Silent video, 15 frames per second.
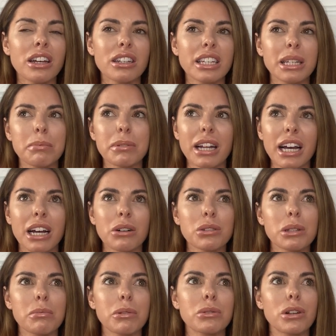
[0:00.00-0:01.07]
keep an eye
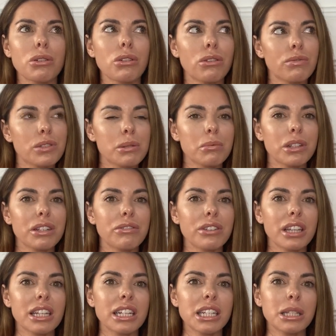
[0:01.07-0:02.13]
out about how comfortable you're
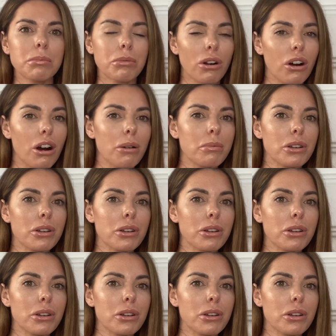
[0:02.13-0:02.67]
feeling in your bra,